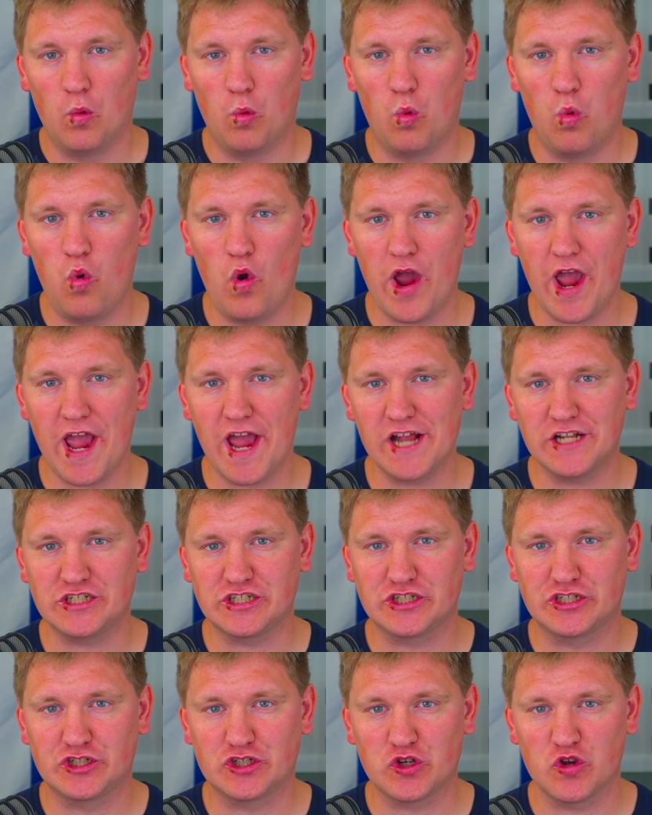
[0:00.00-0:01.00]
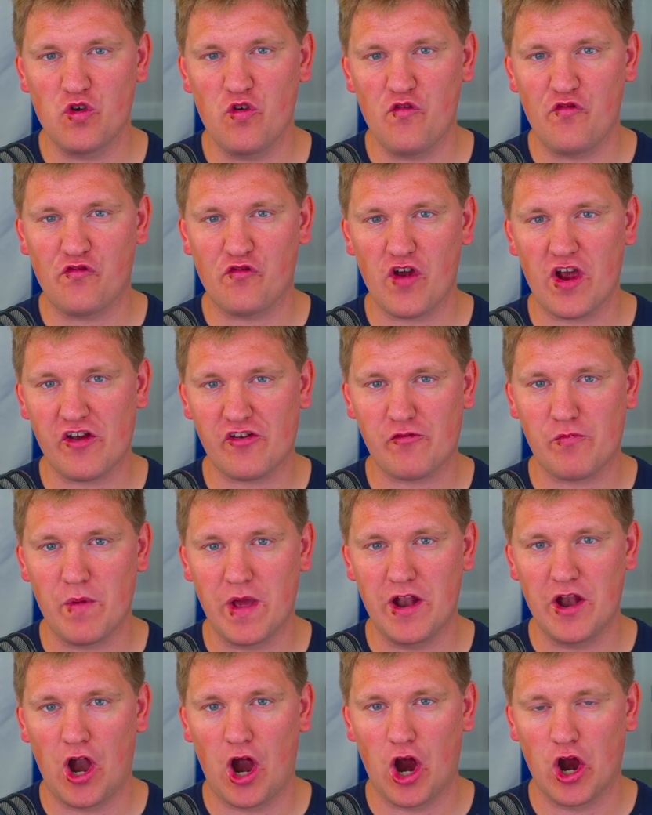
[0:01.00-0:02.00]
Which true
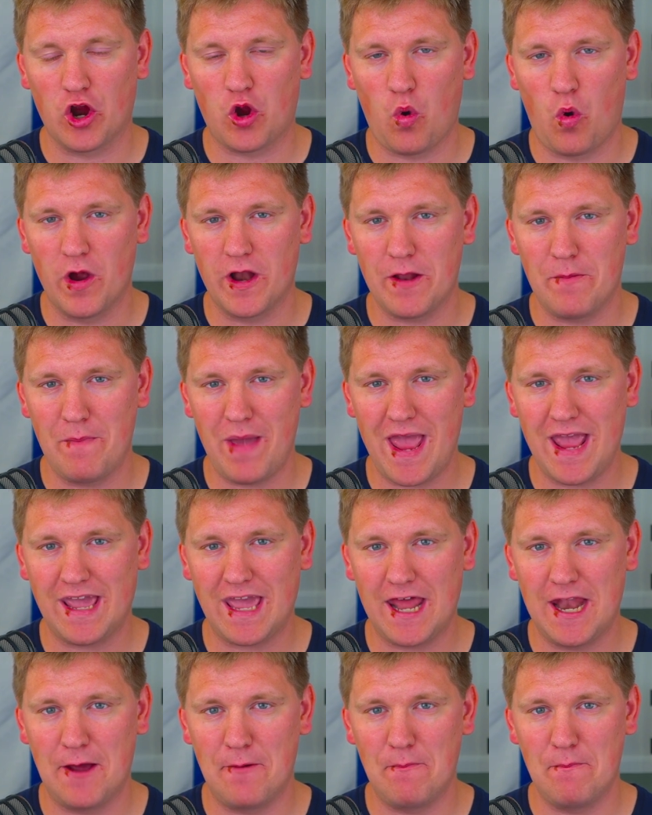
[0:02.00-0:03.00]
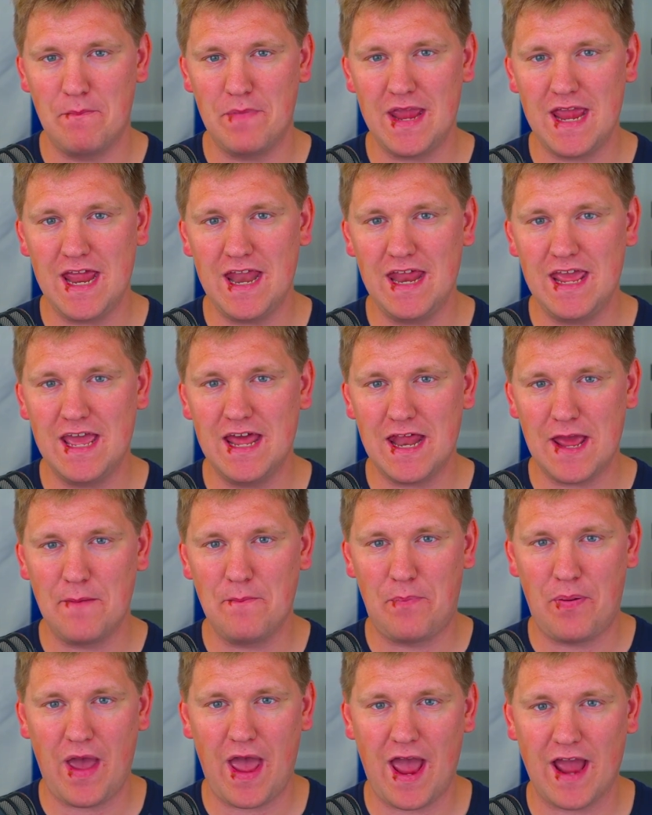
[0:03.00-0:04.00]
freshmen are going to make an immediate
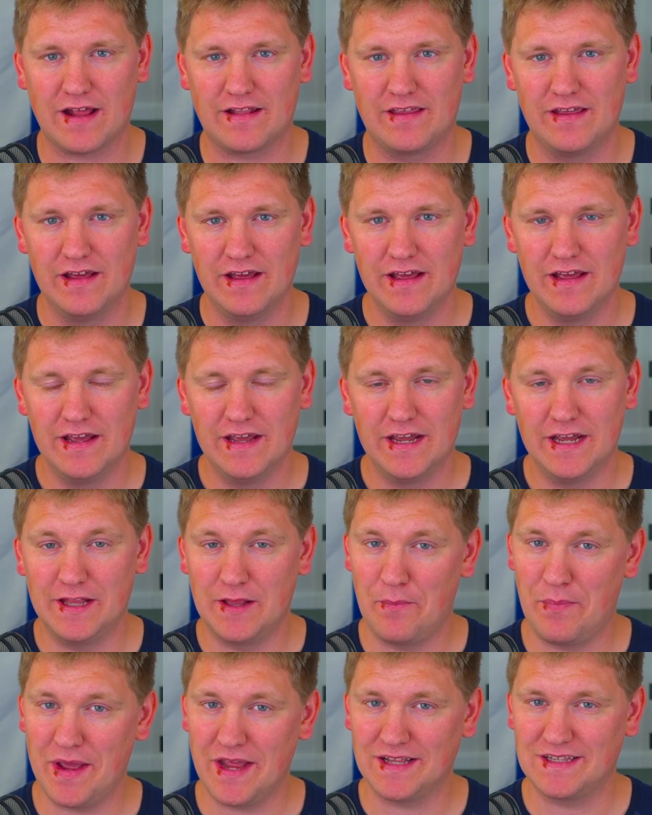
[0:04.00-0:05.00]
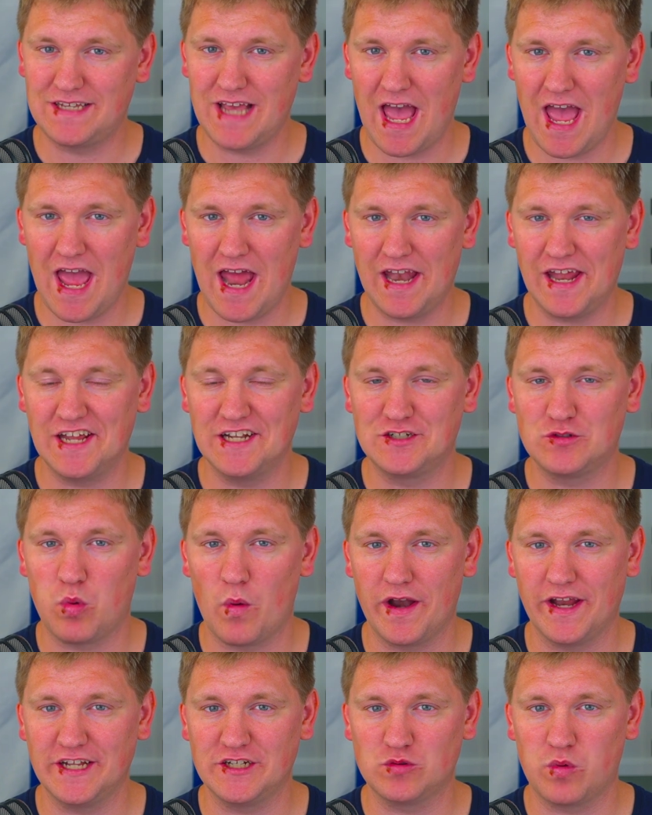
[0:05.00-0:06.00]
impact in the Big Ten in
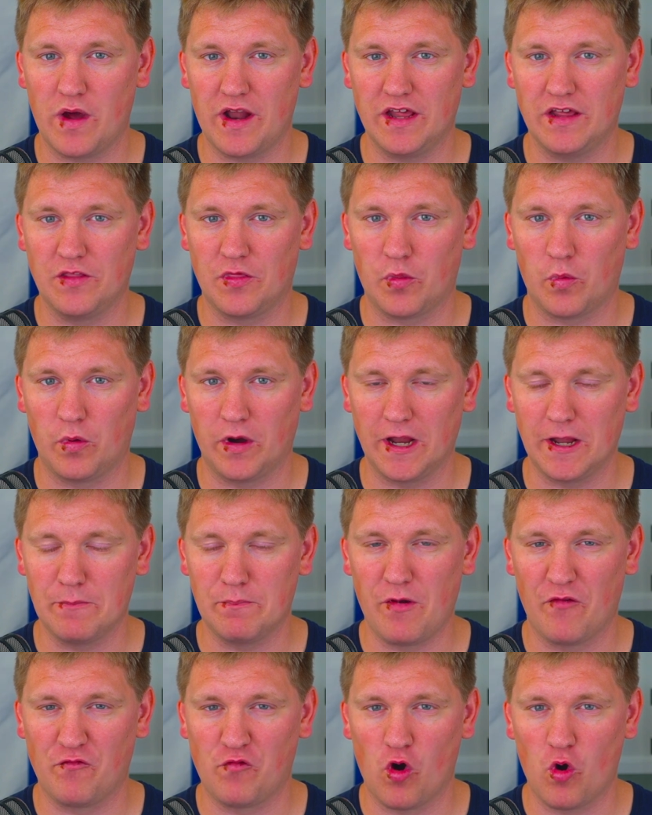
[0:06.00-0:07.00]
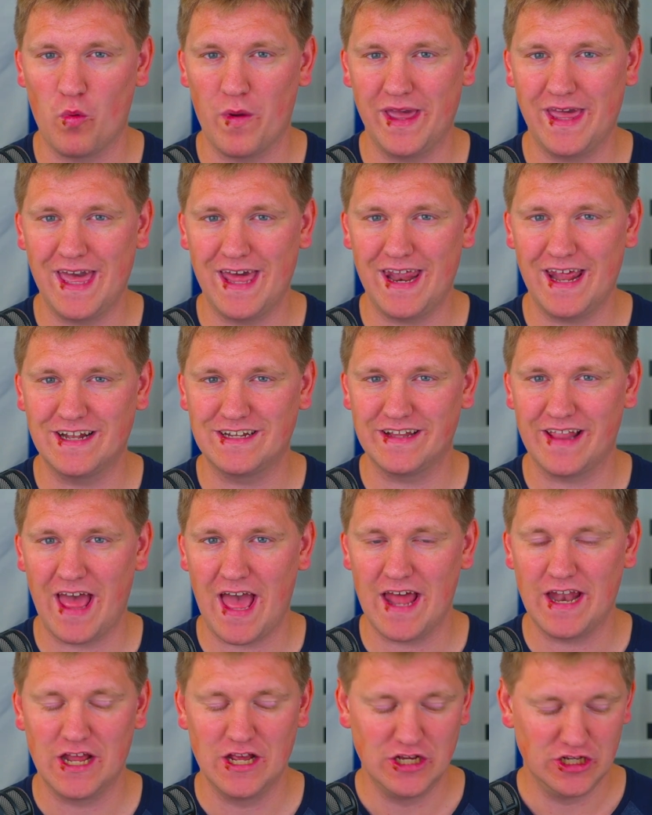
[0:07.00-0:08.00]
2023? Before we get into
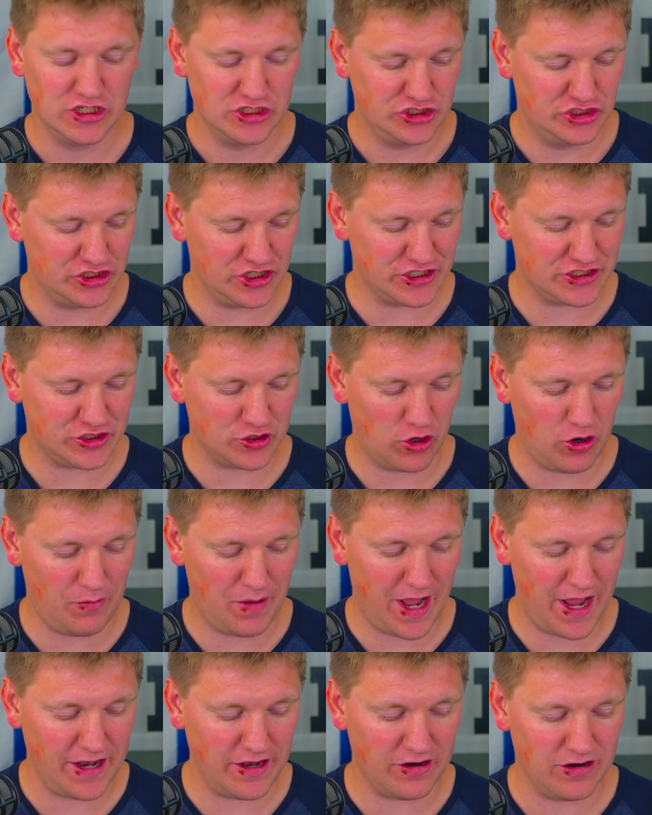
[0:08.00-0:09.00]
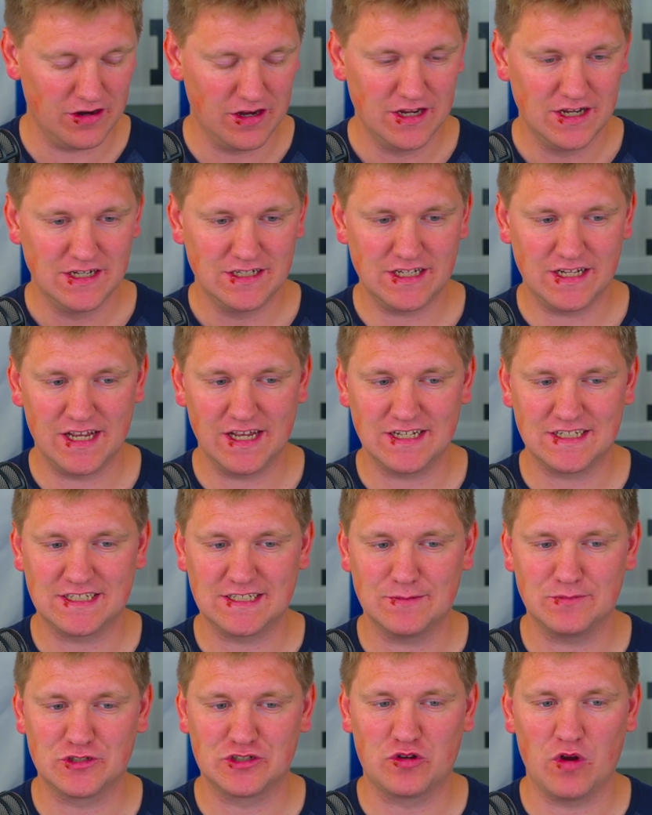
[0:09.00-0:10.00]
that, just a reminder to
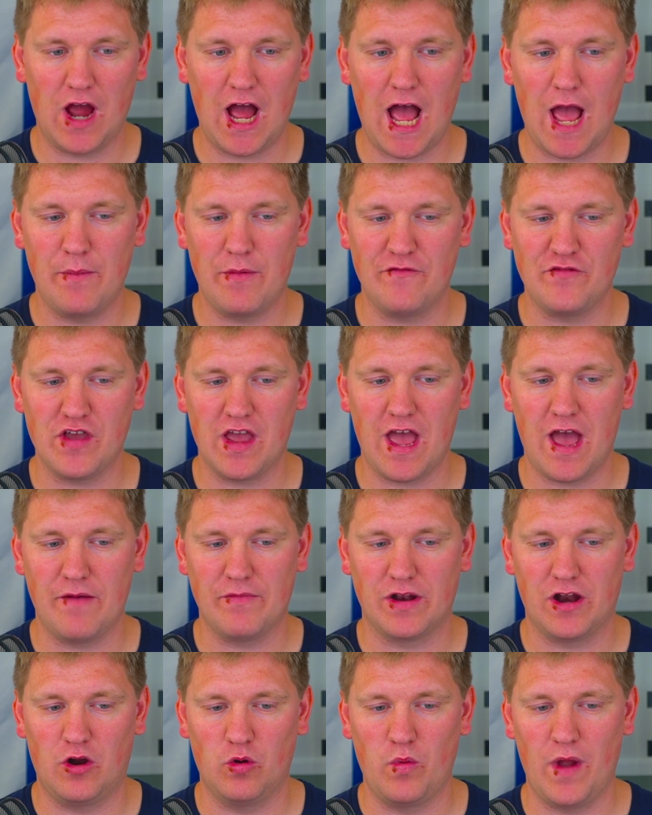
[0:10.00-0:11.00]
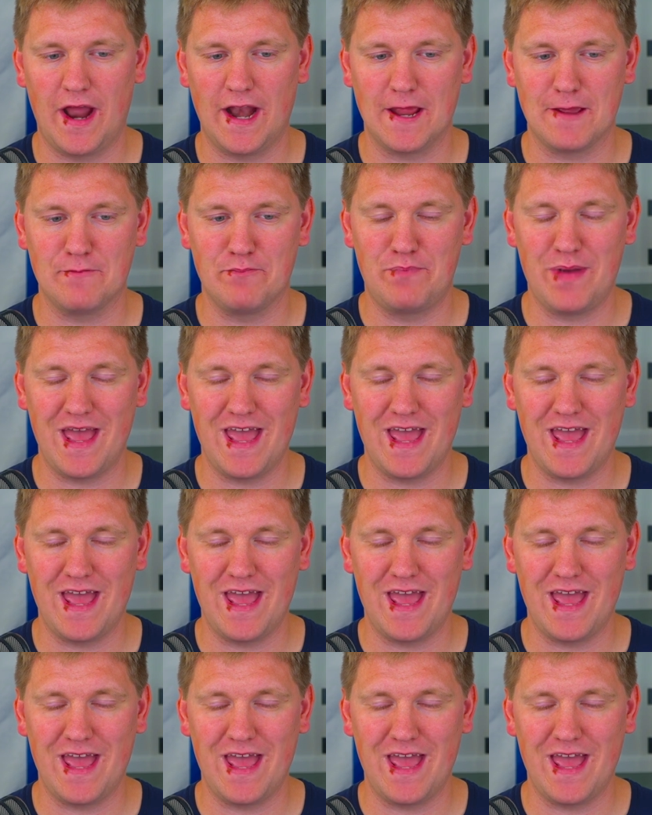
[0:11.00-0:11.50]
hit subscribe if you haven't already.